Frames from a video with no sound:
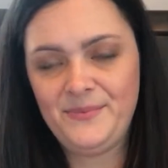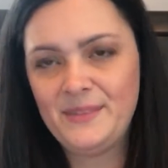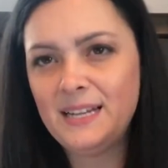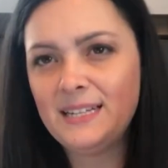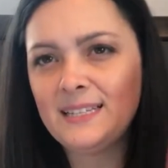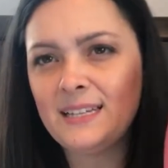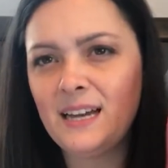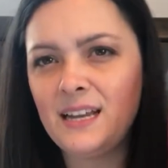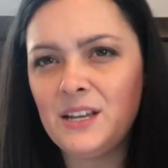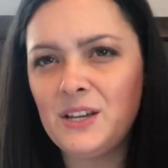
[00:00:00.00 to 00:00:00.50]

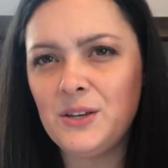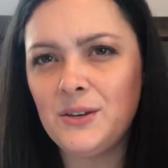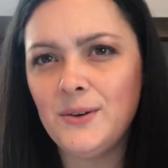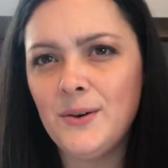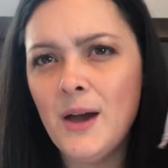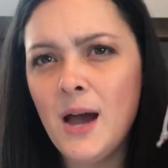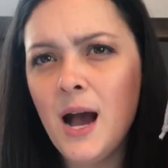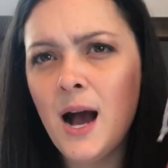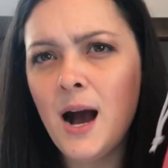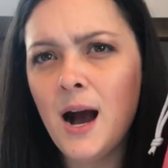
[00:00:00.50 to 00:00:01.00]
That's kind of
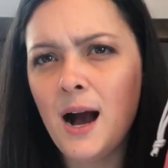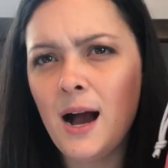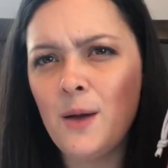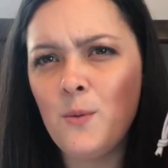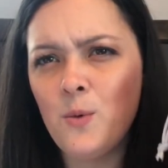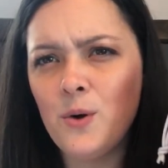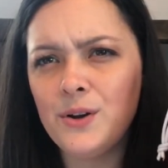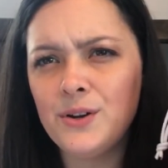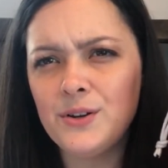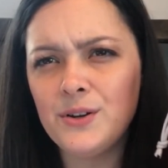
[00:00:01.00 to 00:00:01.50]
cute. I
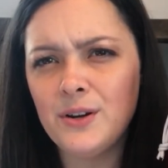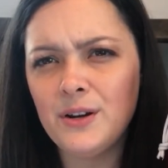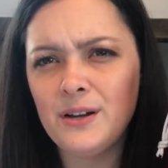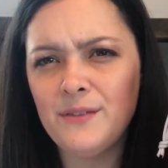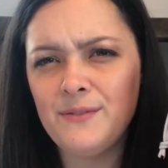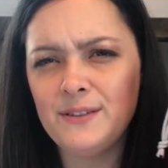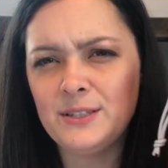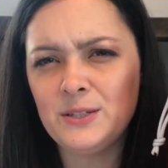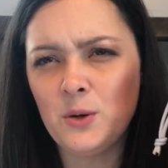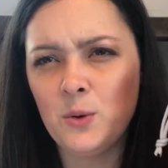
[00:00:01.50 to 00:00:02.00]
wonder
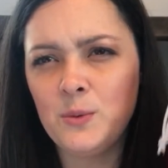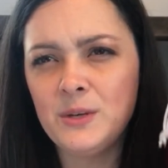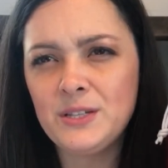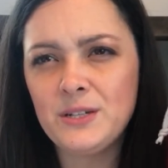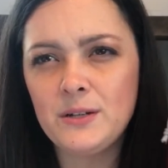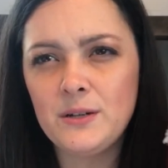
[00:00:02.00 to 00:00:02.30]
if it's always